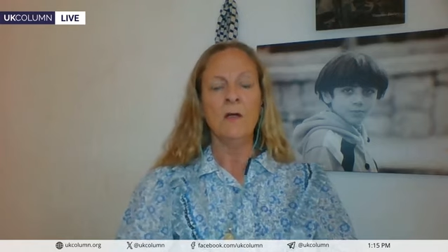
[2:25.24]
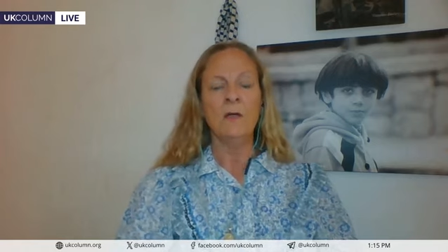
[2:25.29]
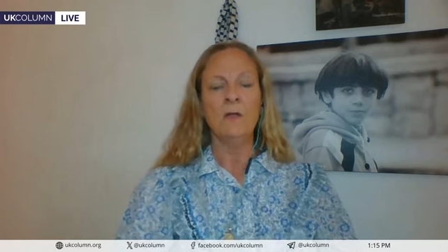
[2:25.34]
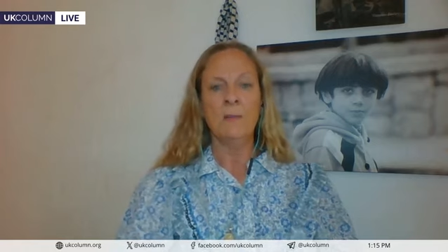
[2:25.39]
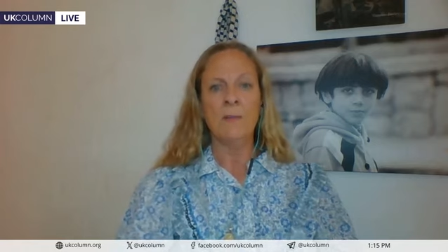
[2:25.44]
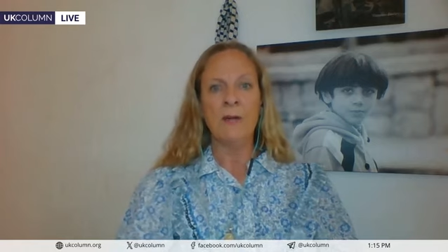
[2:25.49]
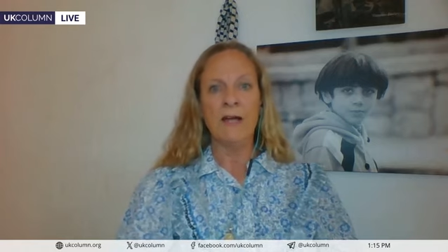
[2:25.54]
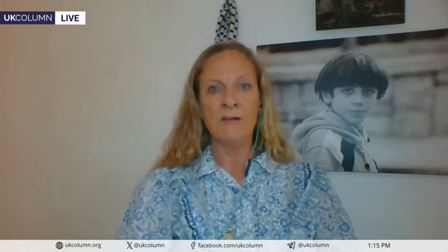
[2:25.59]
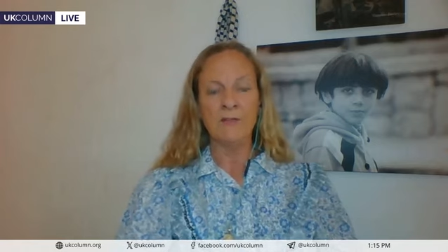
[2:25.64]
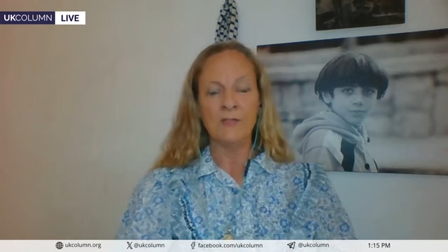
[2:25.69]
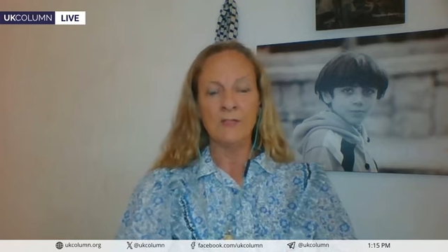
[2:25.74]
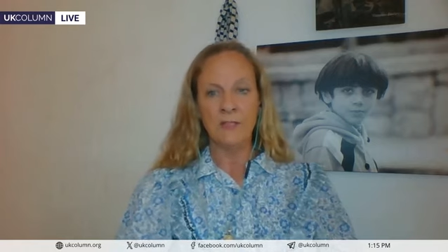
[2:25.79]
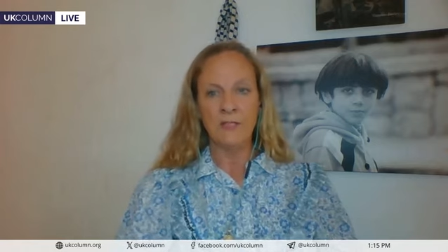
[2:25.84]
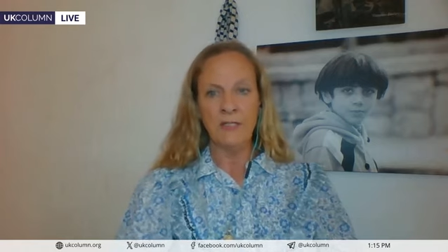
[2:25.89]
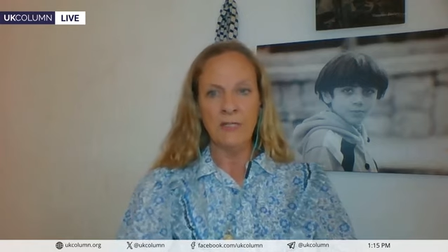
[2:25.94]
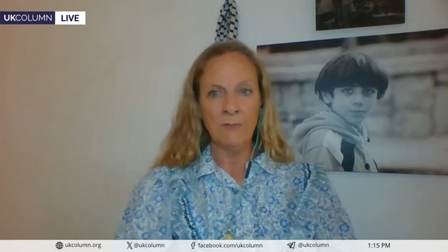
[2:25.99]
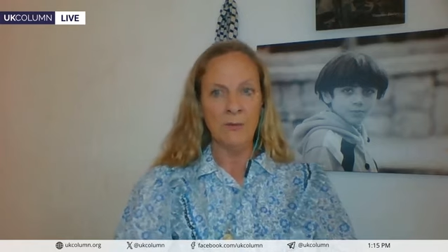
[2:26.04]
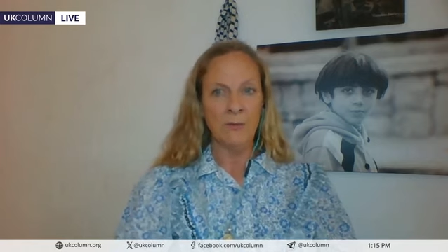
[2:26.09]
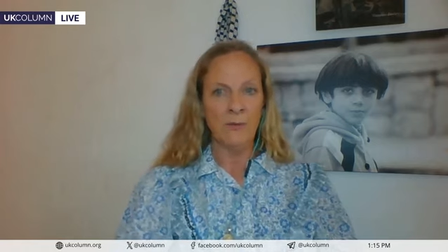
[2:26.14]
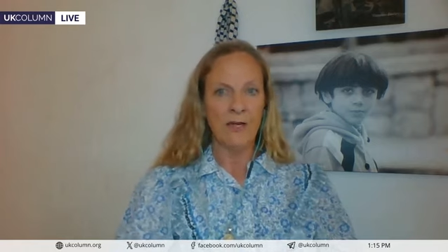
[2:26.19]
are about to
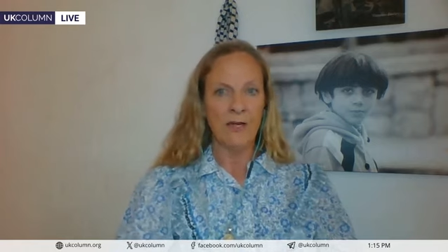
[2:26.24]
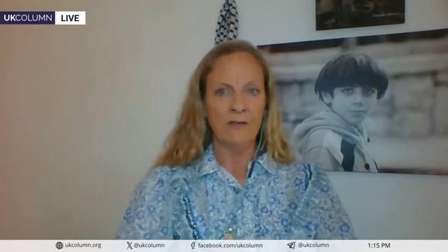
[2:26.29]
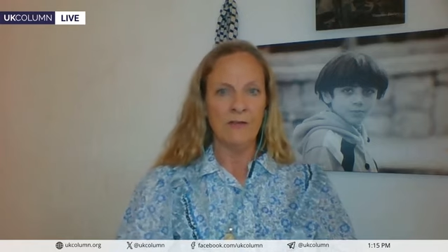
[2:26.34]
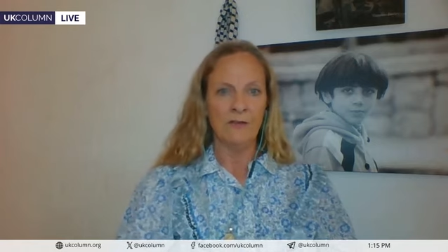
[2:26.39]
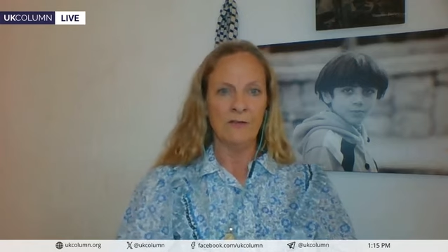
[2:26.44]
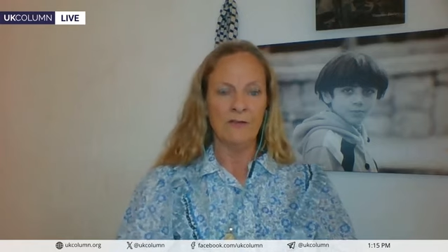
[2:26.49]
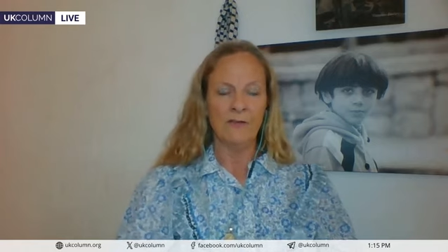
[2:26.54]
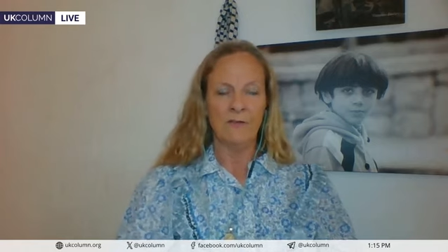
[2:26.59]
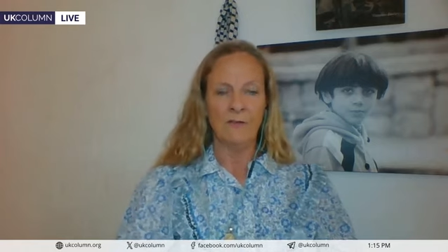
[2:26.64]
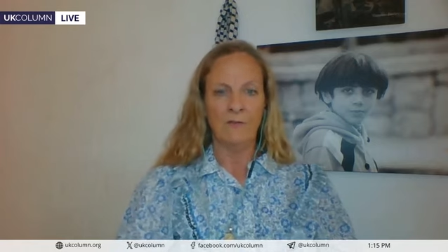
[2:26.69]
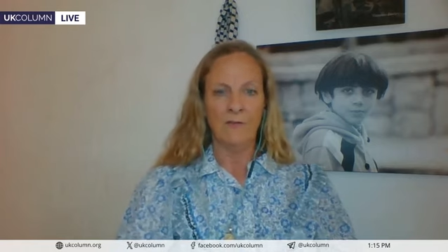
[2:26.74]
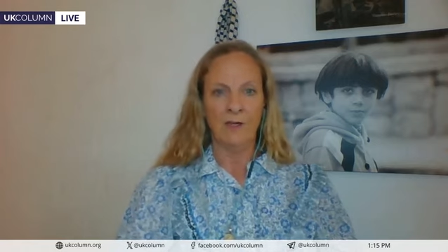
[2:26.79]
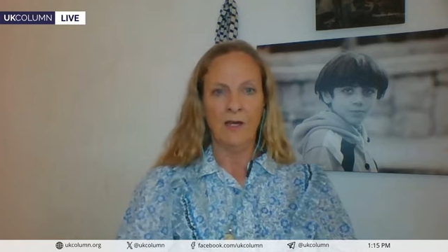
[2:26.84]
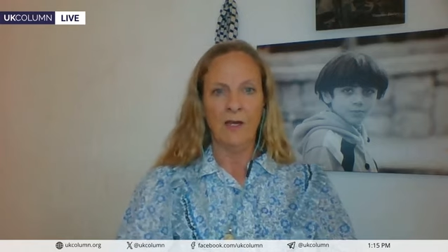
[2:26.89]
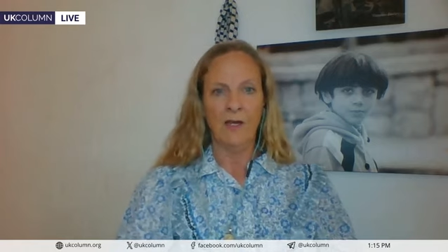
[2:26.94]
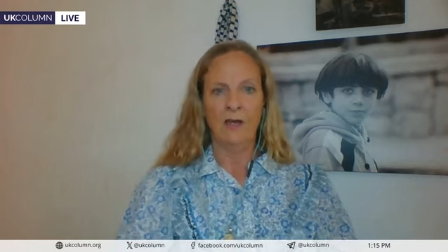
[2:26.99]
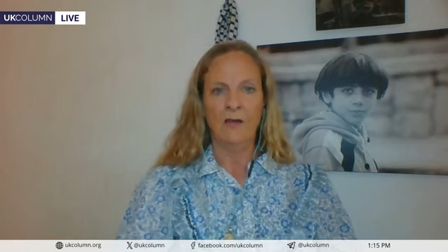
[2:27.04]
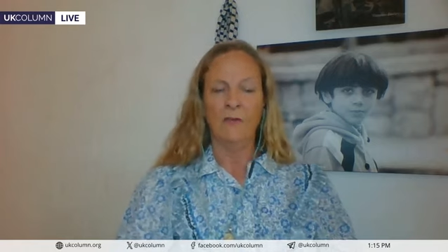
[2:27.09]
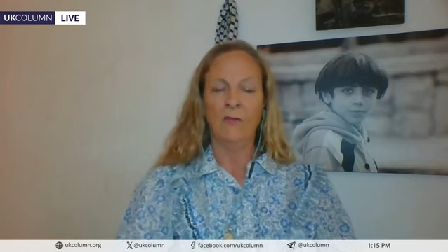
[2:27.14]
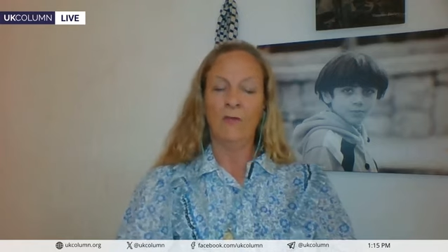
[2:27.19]
liberate those
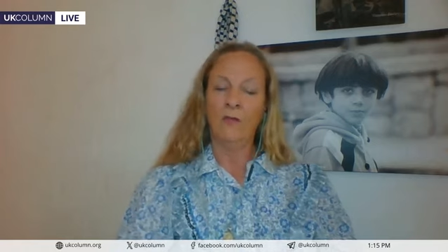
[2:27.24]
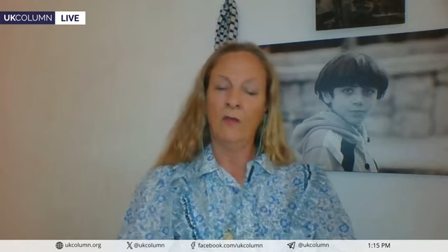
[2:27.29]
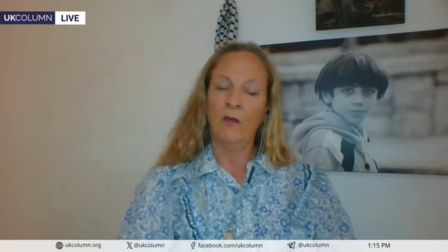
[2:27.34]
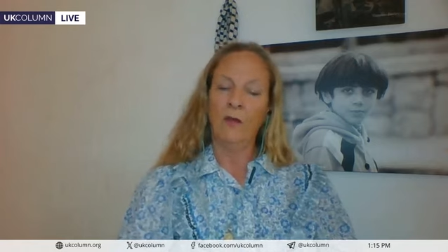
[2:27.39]
civilians.